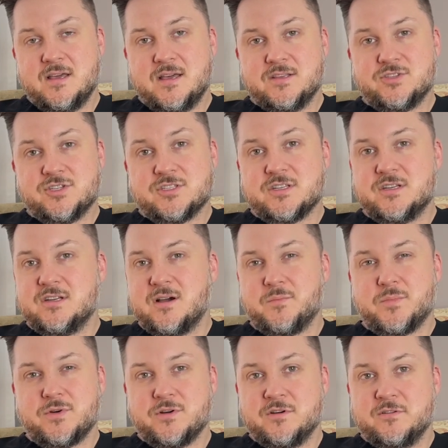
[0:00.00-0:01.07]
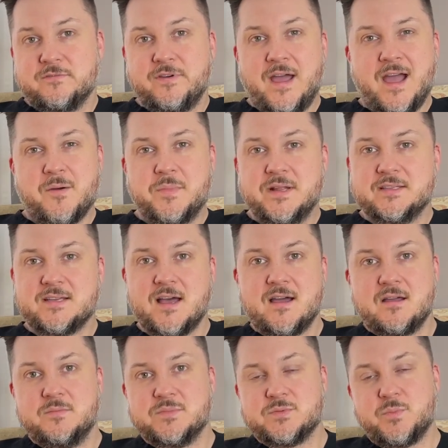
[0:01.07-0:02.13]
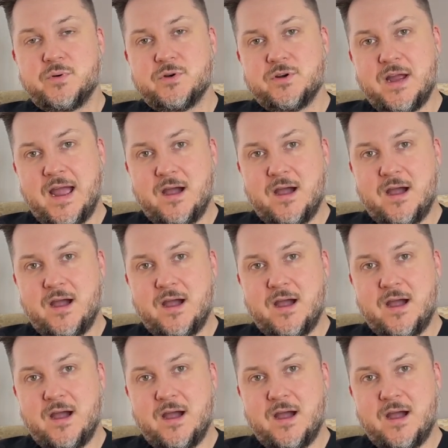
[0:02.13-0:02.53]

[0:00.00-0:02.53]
It's just a number of how many times per